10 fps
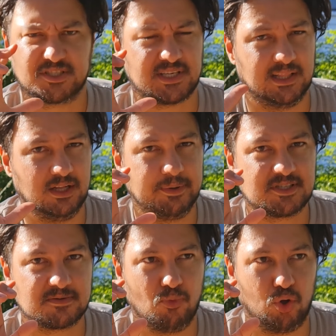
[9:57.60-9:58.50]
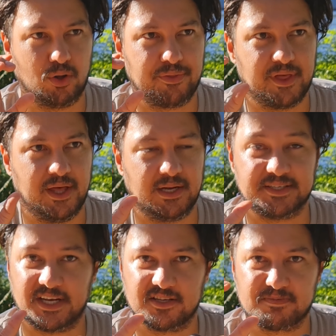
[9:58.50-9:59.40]
a little bit smaller than a
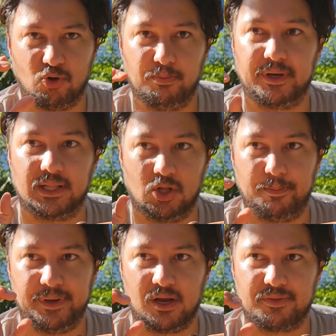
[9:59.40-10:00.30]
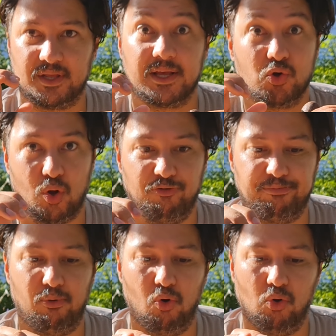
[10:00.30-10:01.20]
tennis ball, but a lot bigger than a golf
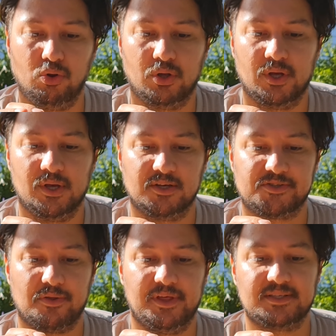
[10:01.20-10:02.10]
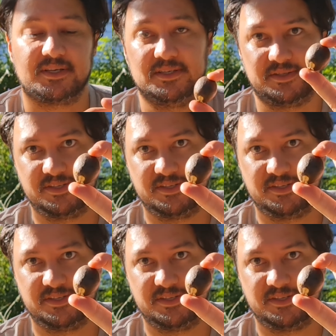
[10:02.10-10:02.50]
ball. So this is the